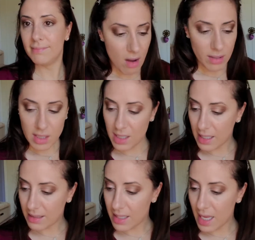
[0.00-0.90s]
On to the
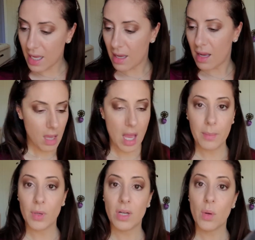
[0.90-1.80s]
next thing.
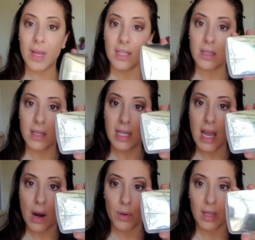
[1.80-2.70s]
I'm gonna go into the
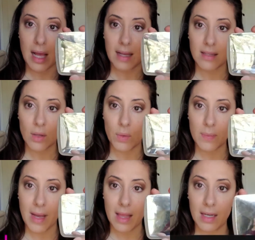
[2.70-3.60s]
Hourglass The Ghost
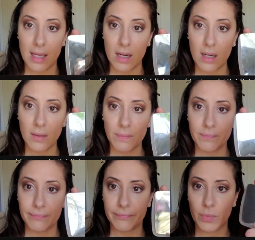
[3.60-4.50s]
palette here,
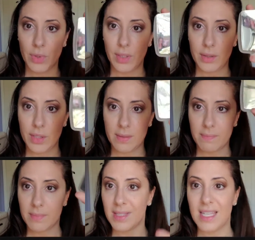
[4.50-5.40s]
where you can just
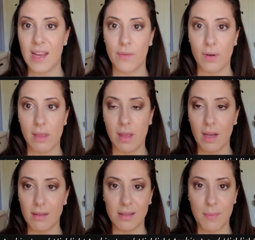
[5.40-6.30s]
see everything
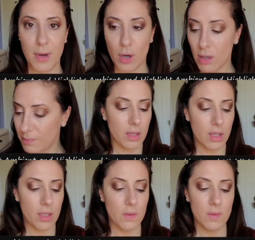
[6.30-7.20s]
because it's a mirror. I'm
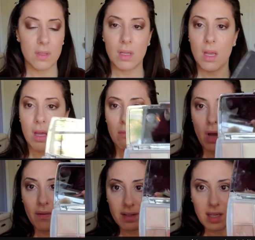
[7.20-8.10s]
gonna use,
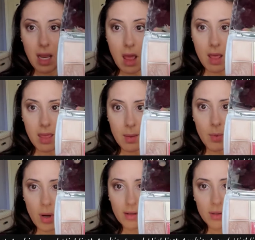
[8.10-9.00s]
obviously, the
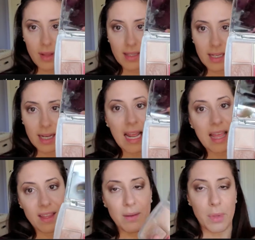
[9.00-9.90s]
bronzer that's in it
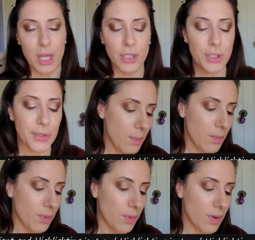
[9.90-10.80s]
and then the blush.
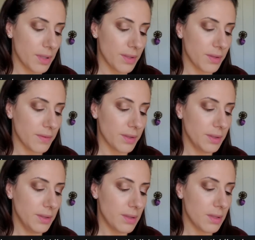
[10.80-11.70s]
Bronzer
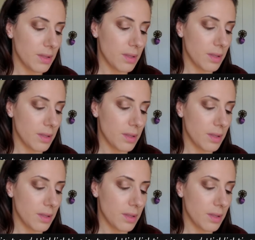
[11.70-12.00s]
first.